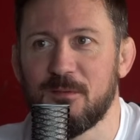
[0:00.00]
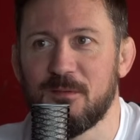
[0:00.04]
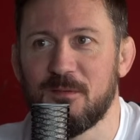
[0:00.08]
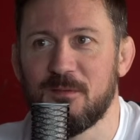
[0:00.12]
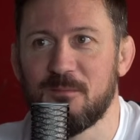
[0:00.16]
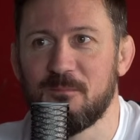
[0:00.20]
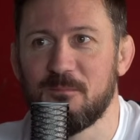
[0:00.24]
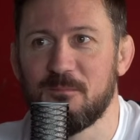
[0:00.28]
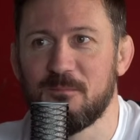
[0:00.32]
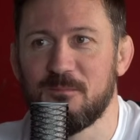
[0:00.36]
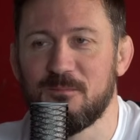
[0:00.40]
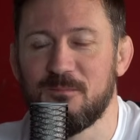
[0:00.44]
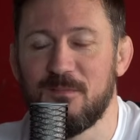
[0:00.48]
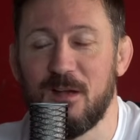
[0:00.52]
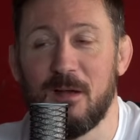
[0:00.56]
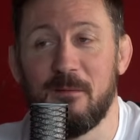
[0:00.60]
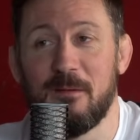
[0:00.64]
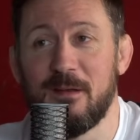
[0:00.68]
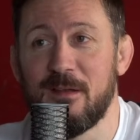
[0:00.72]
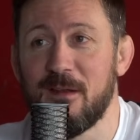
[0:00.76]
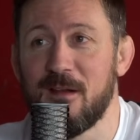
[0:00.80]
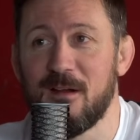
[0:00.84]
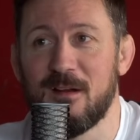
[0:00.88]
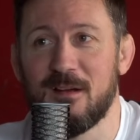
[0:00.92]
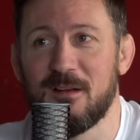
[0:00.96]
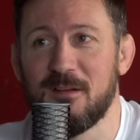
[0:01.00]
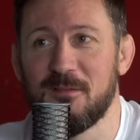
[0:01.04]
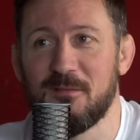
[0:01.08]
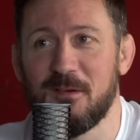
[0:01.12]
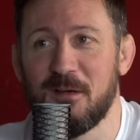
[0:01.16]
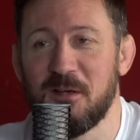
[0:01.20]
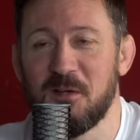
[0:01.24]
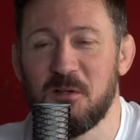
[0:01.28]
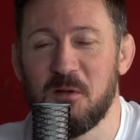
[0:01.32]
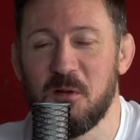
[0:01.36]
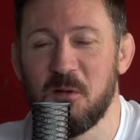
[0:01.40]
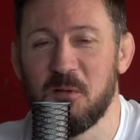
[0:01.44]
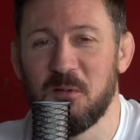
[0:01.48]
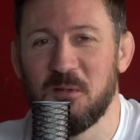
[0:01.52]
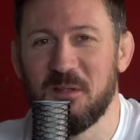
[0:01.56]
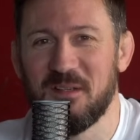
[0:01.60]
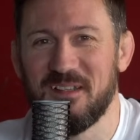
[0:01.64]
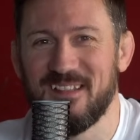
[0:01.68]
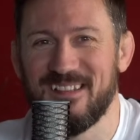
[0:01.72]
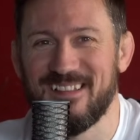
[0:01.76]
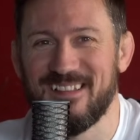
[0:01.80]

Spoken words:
It was very dark, very cold.